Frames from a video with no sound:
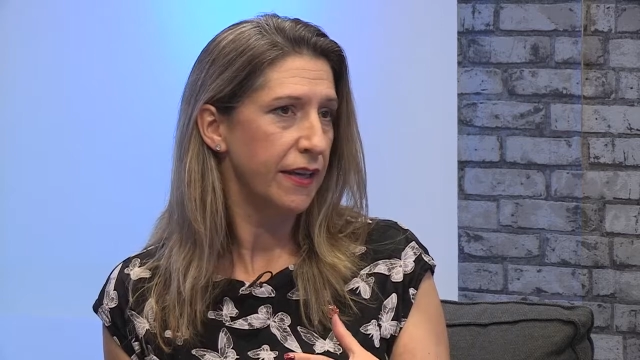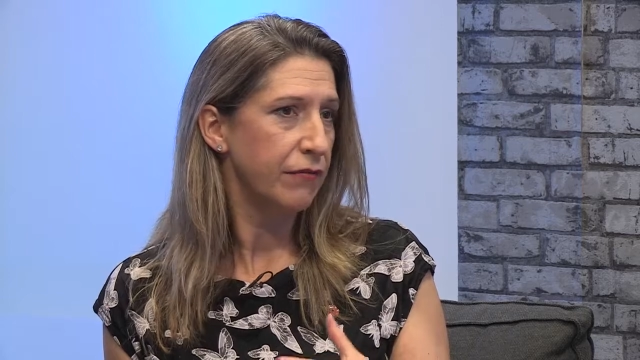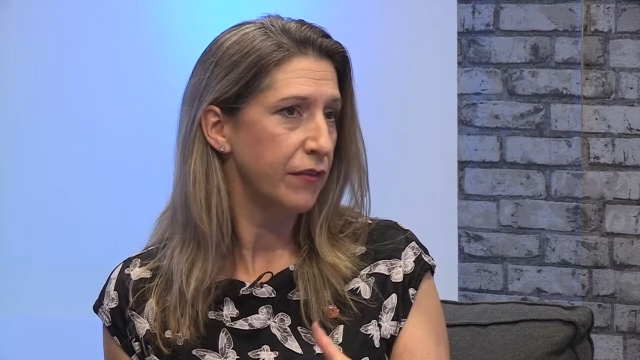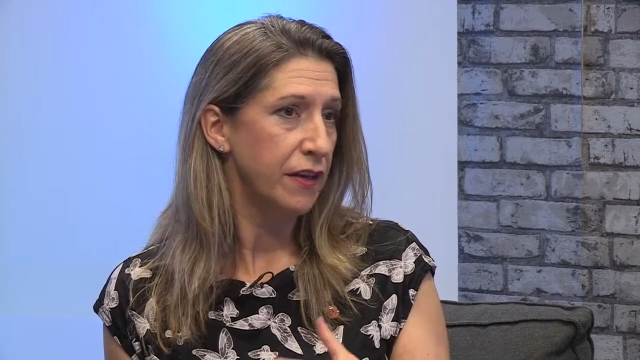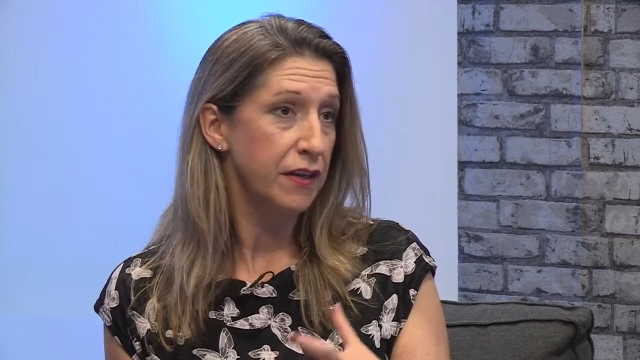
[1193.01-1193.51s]

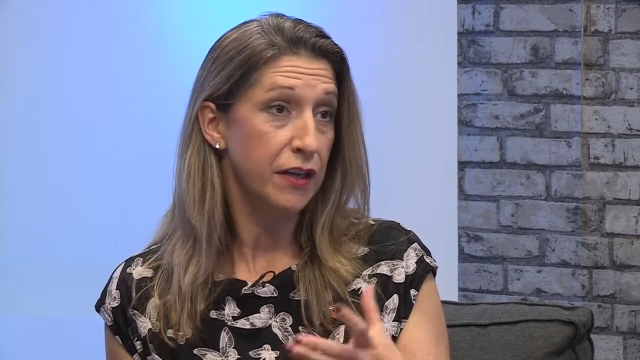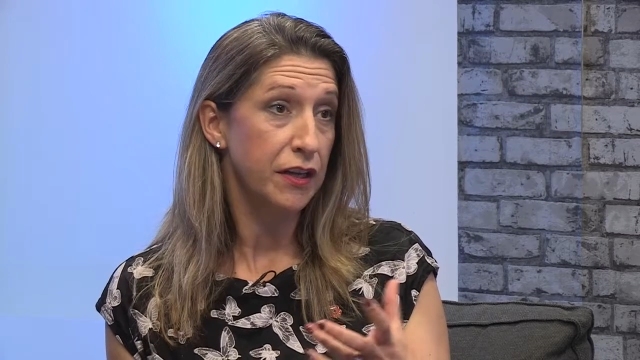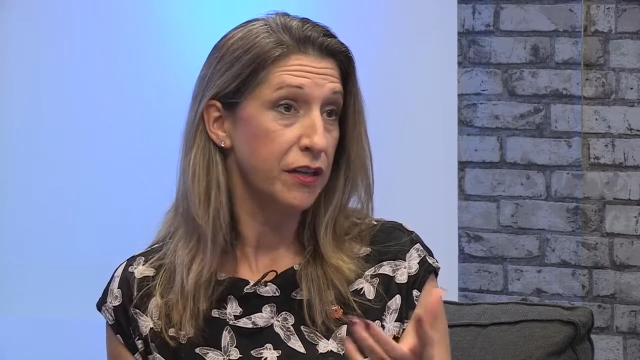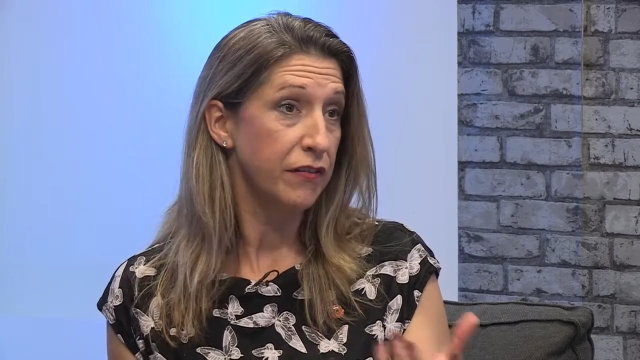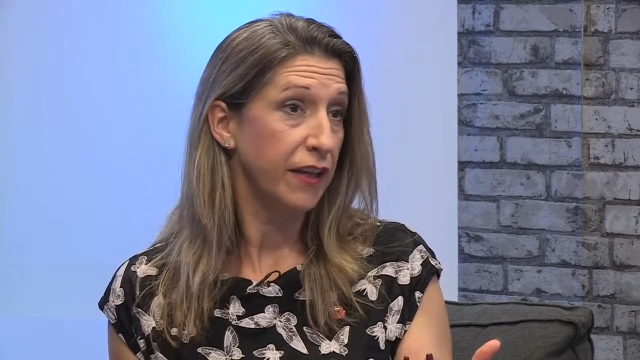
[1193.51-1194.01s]
even in
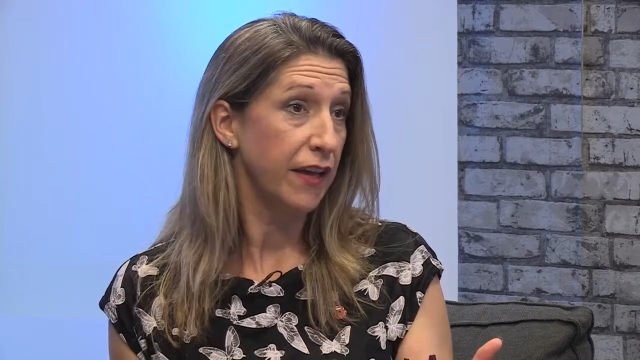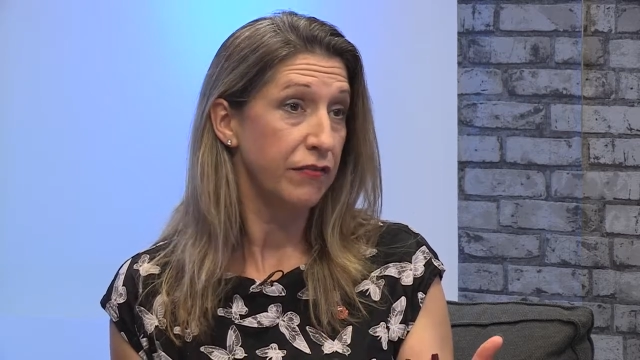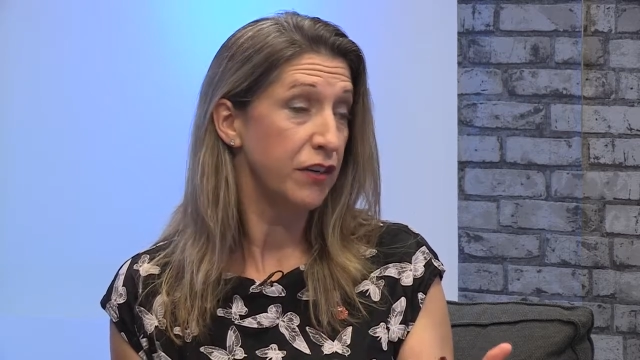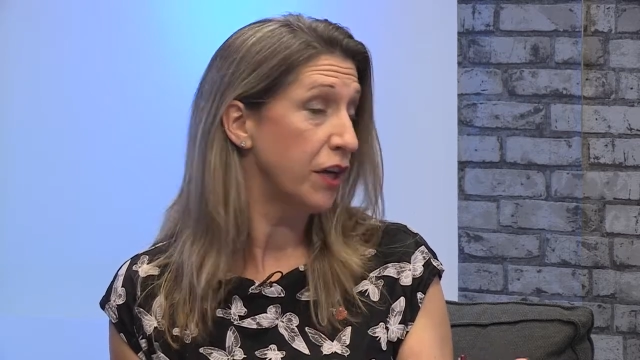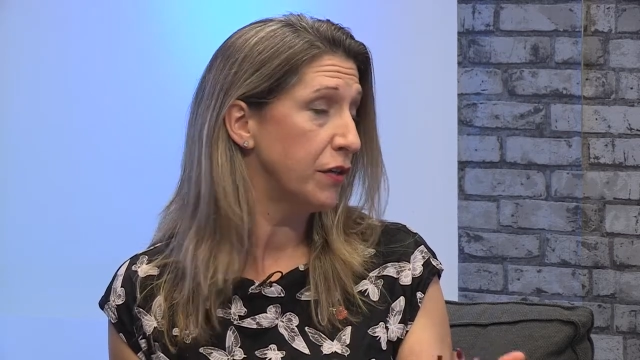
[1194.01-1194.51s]
the case
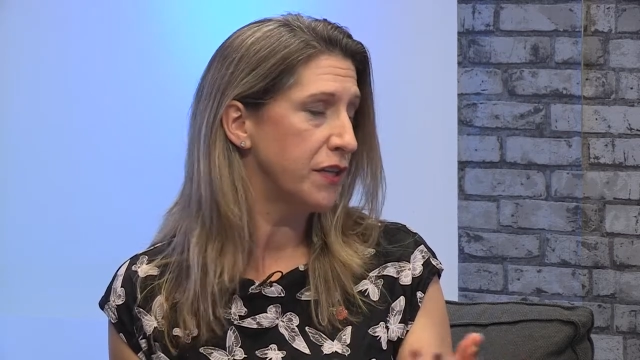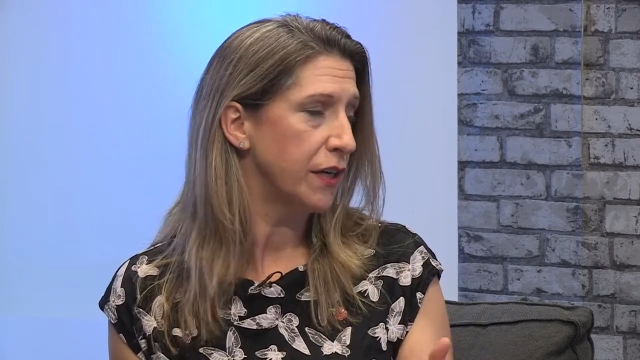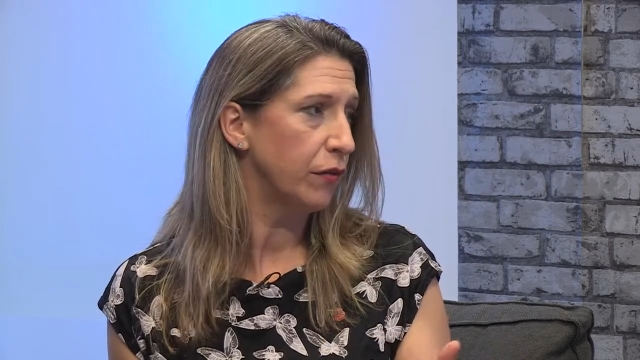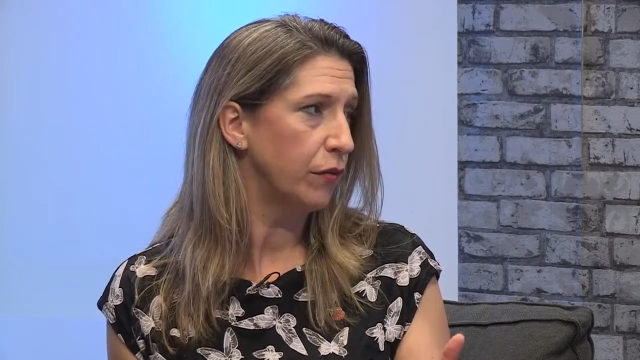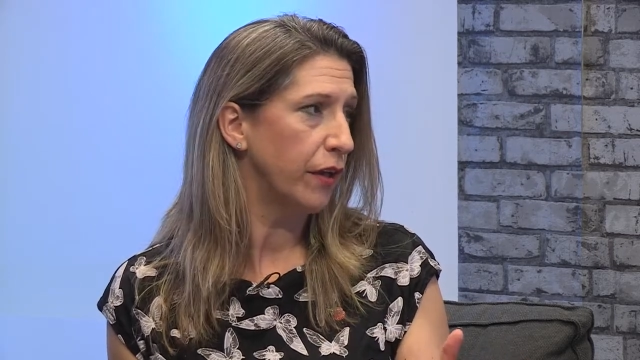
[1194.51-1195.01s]
of a no
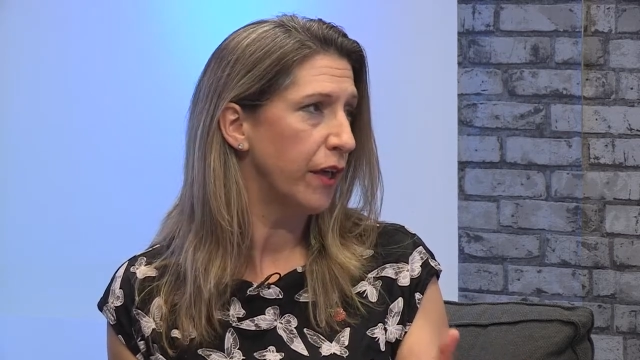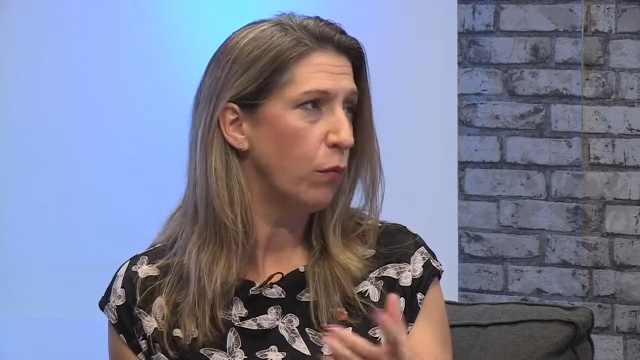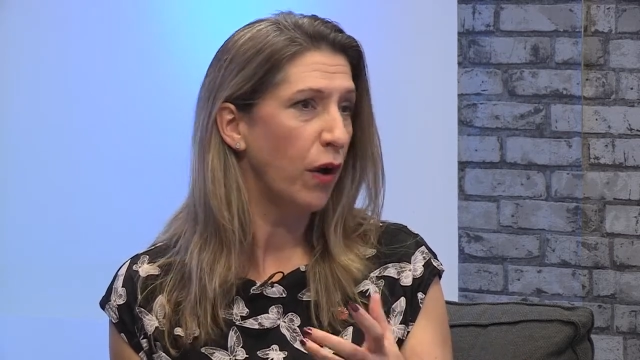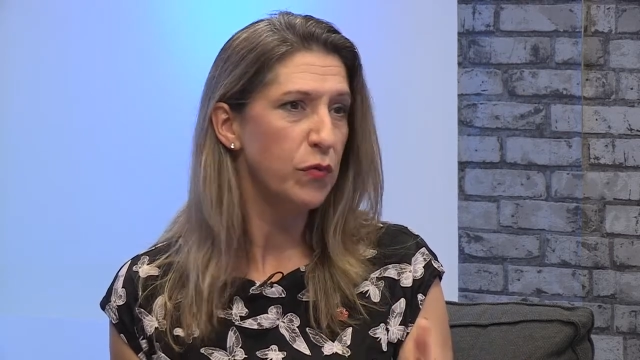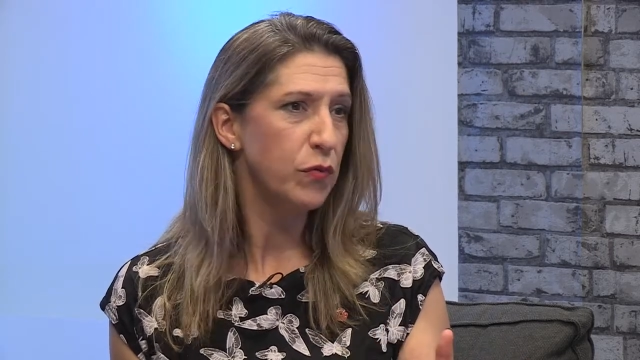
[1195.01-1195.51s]
deal, it
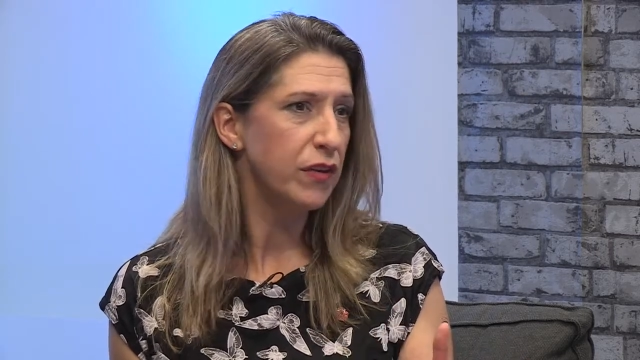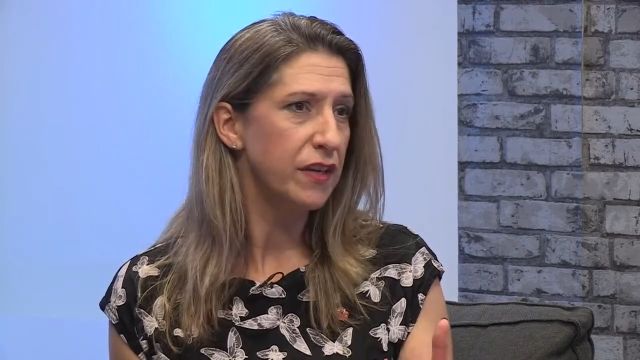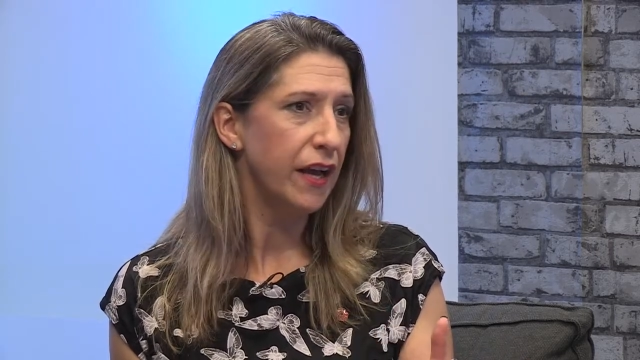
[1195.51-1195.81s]
won't